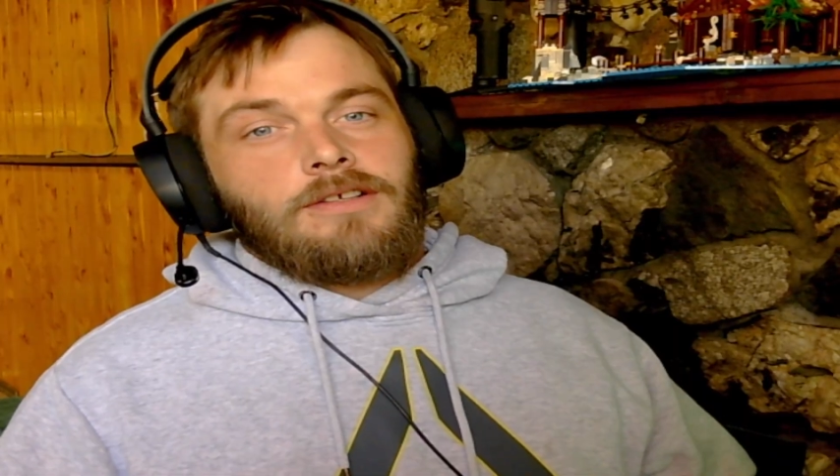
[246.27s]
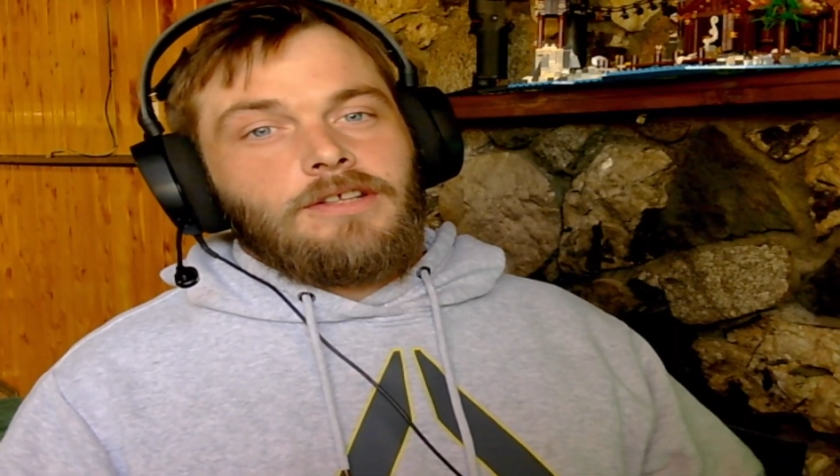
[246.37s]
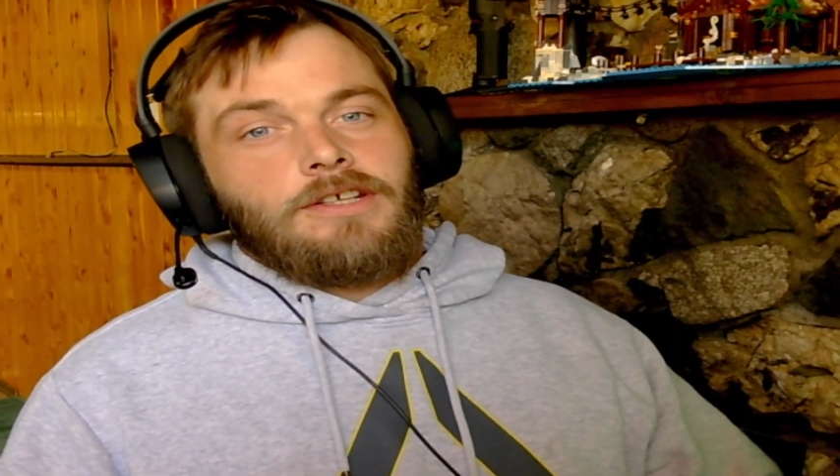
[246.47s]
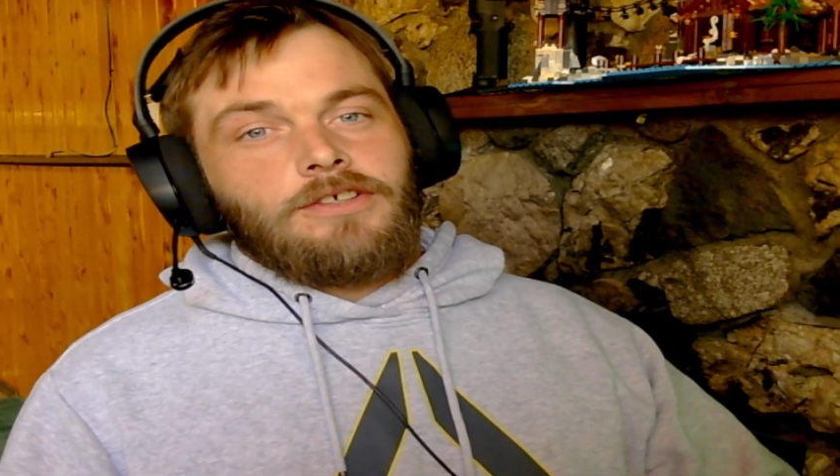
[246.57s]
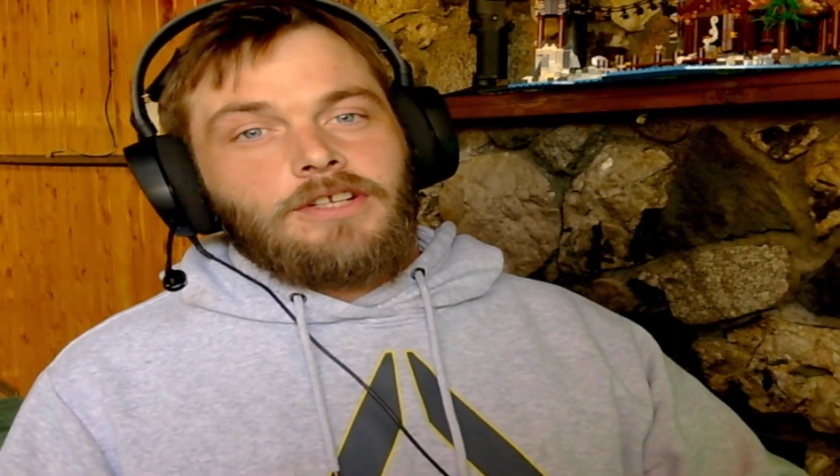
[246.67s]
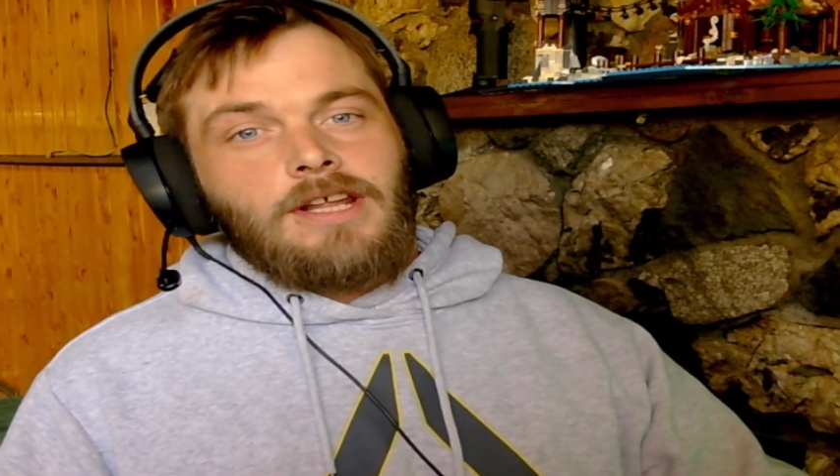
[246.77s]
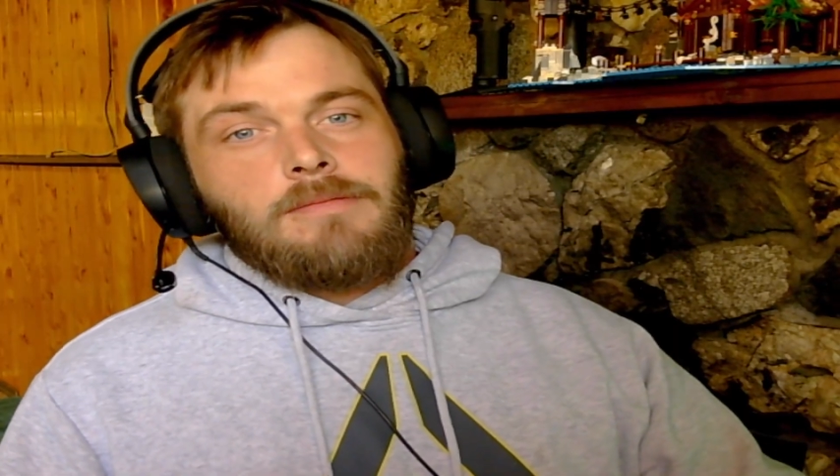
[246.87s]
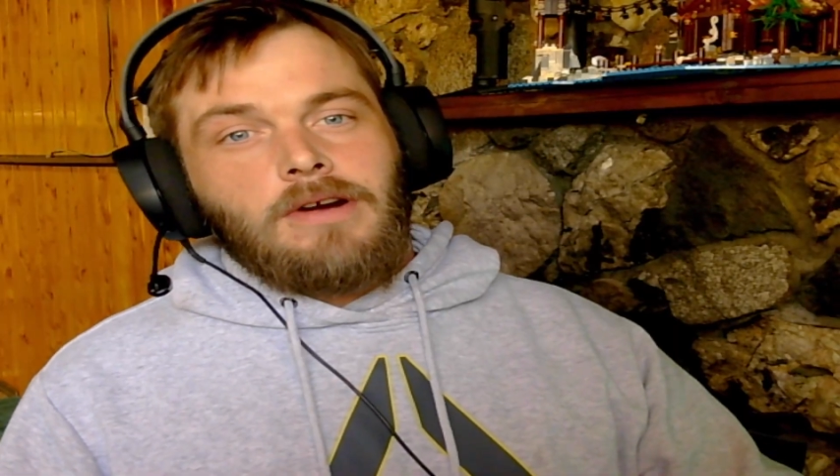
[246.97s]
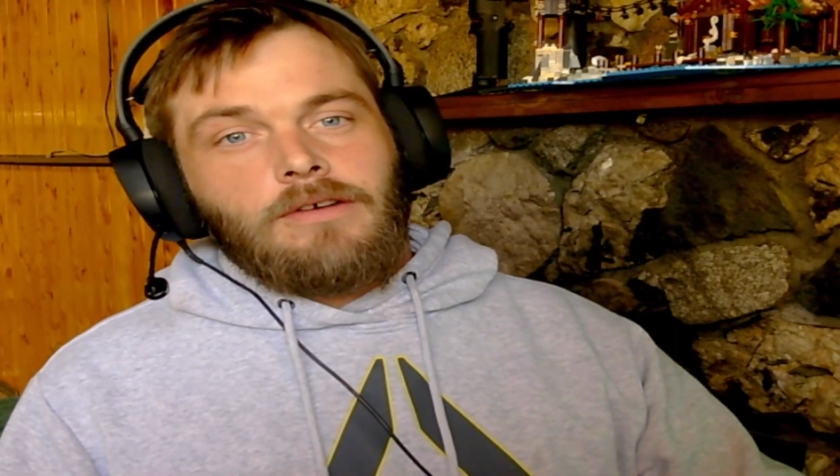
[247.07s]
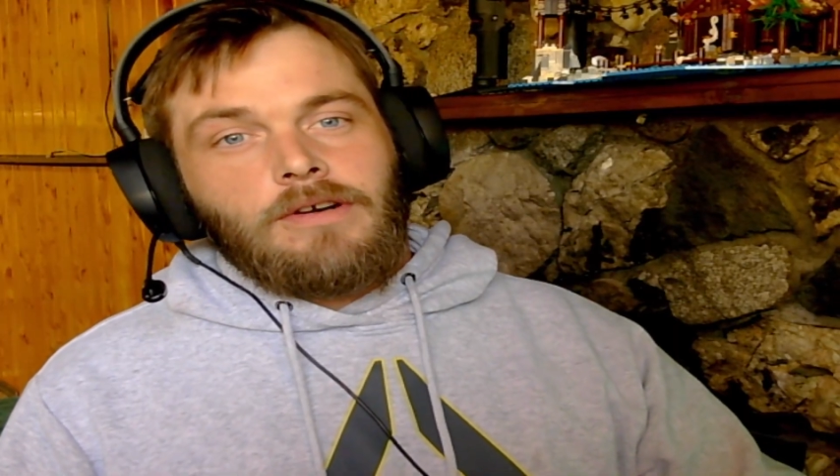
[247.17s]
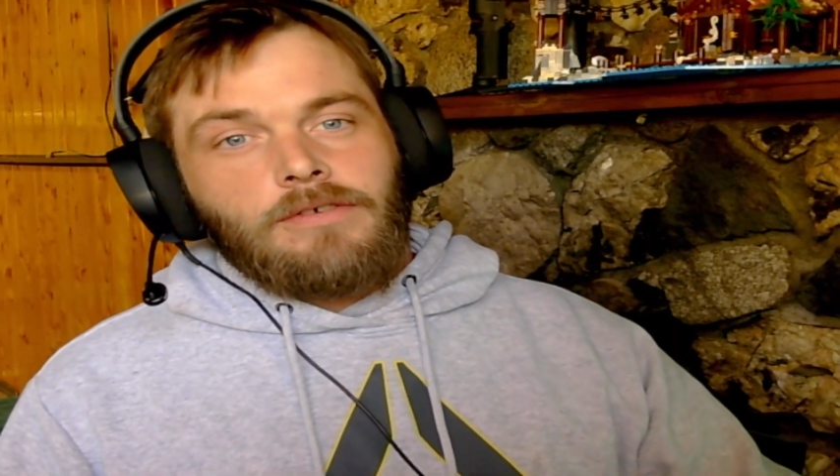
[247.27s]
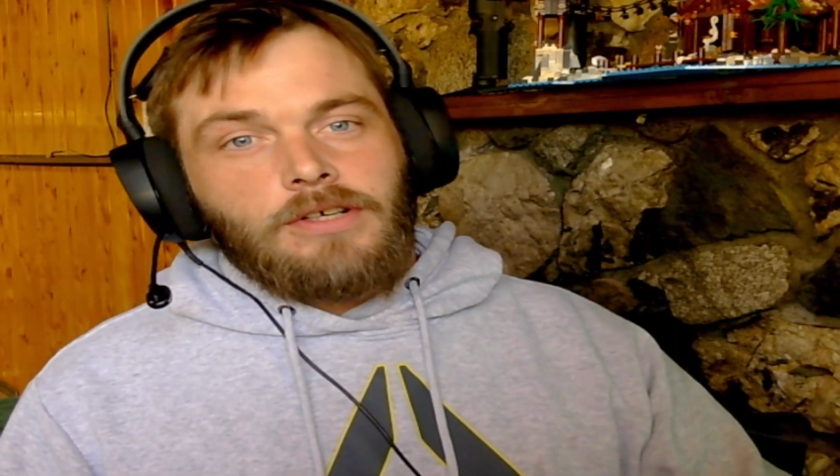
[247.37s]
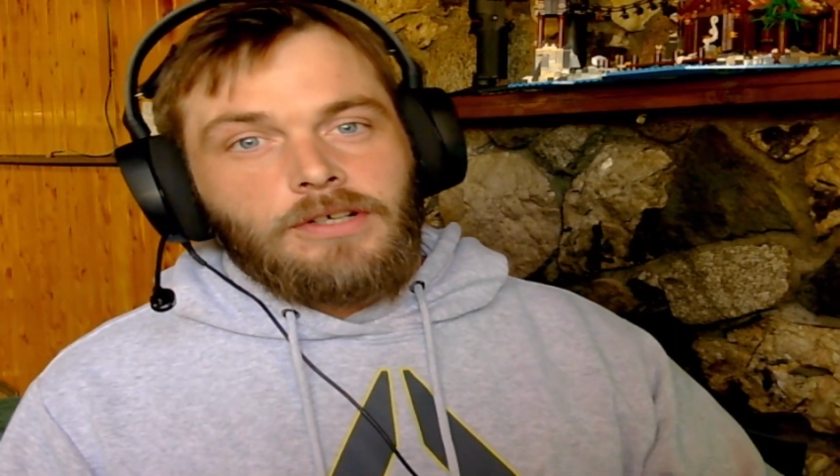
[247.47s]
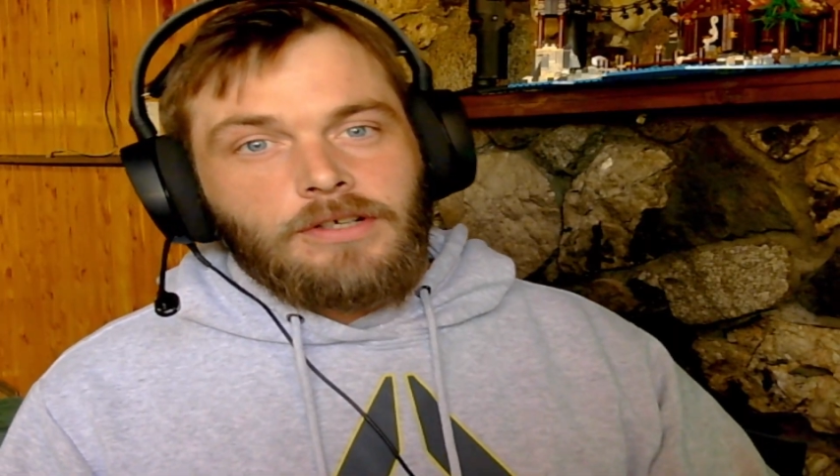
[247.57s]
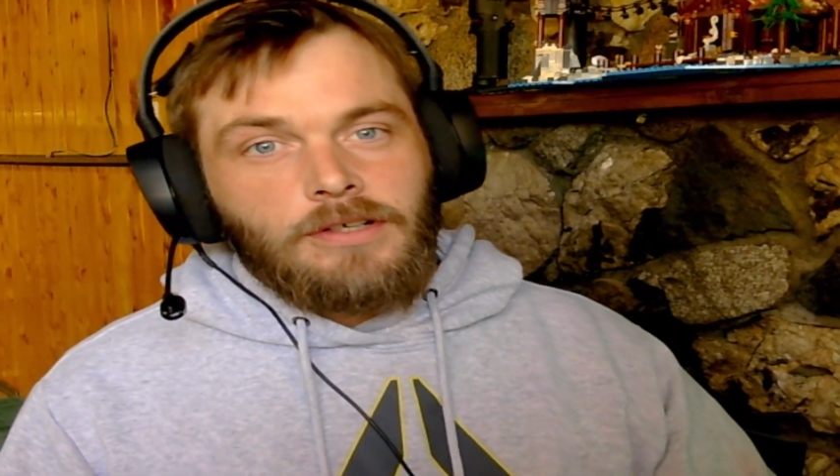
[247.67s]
later today by a river.